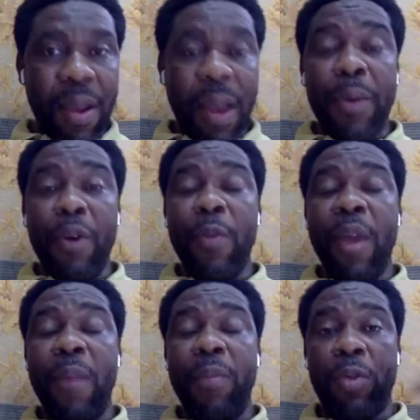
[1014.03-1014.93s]
How are you going to
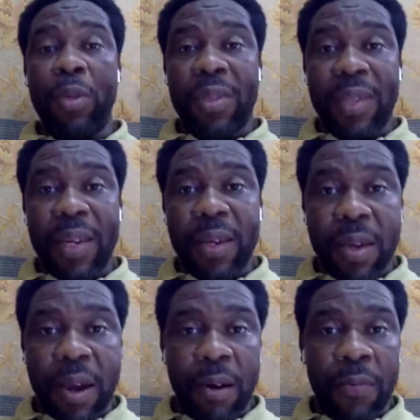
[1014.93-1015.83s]
be able to
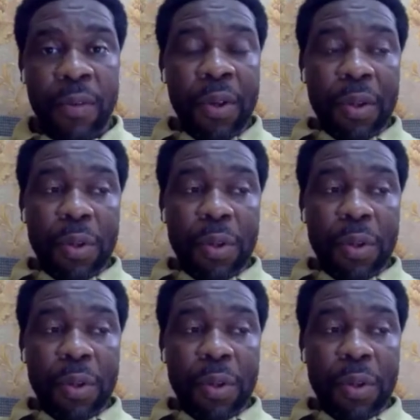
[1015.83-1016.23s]
take care of